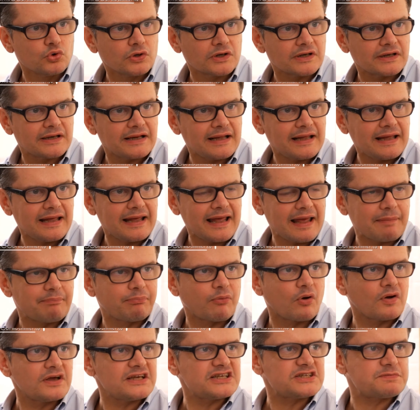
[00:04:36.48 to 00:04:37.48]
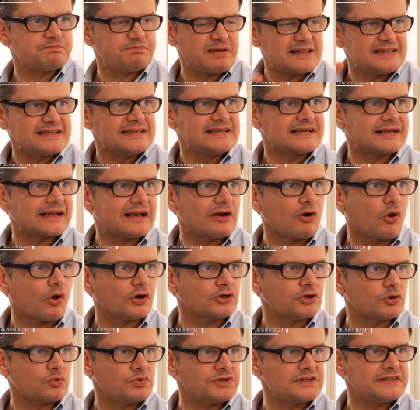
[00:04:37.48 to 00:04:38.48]
very rich too, for they
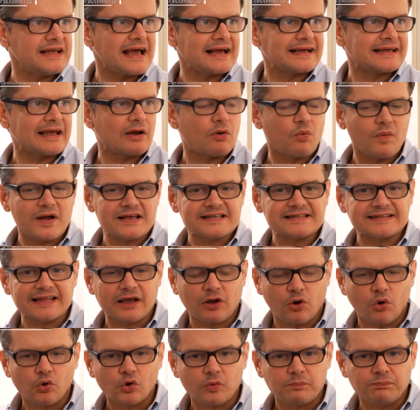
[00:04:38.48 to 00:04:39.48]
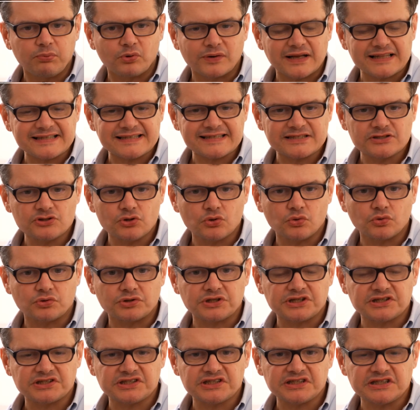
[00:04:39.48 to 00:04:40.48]
had a very profitable
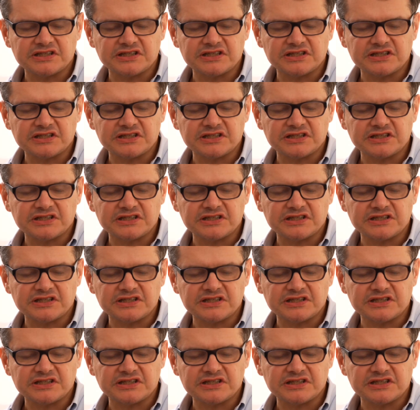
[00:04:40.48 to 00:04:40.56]
business.